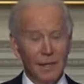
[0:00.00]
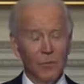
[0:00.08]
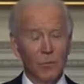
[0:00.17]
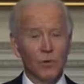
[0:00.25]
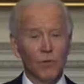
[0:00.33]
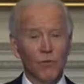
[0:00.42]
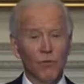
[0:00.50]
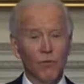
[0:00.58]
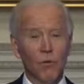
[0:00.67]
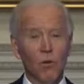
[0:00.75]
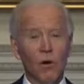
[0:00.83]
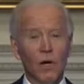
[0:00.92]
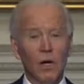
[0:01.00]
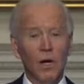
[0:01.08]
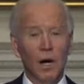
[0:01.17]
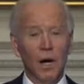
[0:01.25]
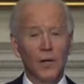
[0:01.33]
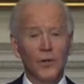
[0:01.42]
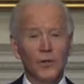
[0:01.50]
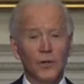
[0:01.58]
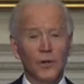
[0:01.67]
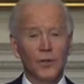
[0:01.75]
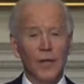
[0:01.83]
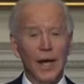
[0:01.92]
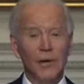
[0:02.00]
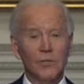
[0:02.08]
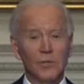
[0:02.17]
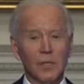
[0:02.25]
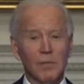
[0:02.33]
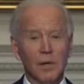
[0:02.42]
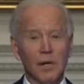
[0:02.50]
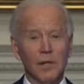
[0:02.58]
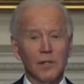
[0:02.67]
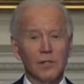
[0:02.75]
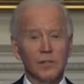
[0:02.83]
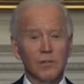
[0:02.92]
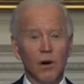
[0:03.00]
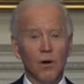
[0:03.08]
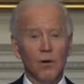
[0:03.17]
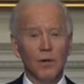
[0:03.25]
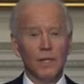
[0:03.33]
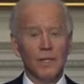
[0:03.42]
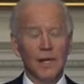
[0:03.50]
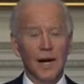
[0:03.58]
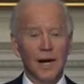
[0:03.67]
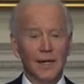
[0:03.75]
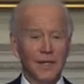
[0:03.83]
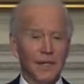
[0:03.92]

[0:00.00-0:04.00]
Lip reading: more than 400,000 Americans have already died.